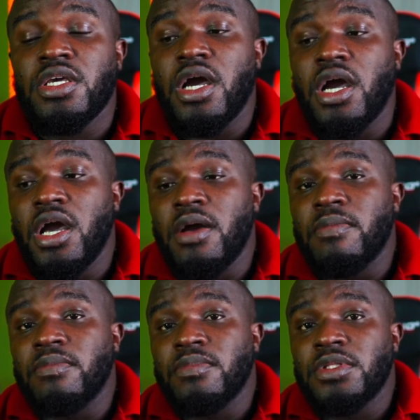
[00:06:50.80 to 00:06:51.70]

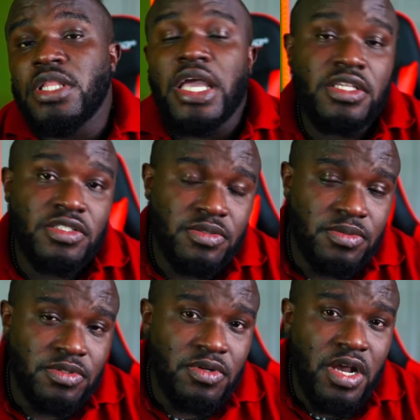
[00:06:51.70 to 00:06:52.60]
like and
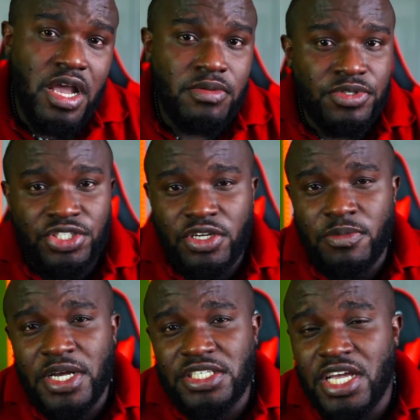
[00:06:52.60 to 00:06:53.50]
subscribe, share
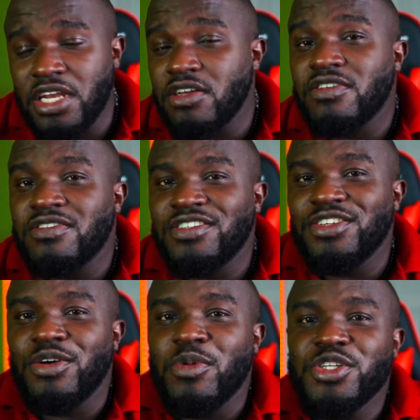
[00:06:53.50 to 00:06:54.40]
my channel, you
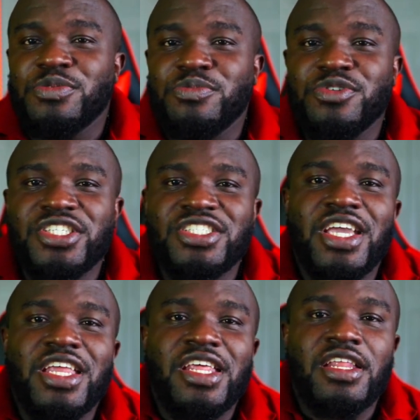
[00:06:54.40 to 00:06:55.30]
know, much
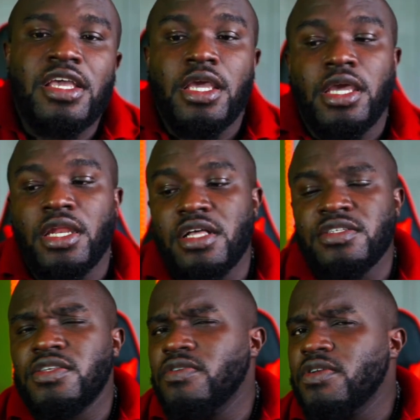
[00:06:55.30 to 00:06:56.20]
appreciated, and I'll
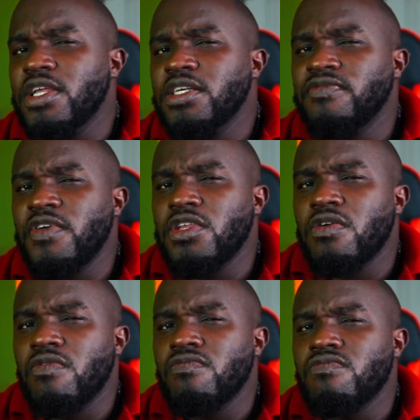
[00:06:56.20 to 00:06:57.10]
see you in the next video.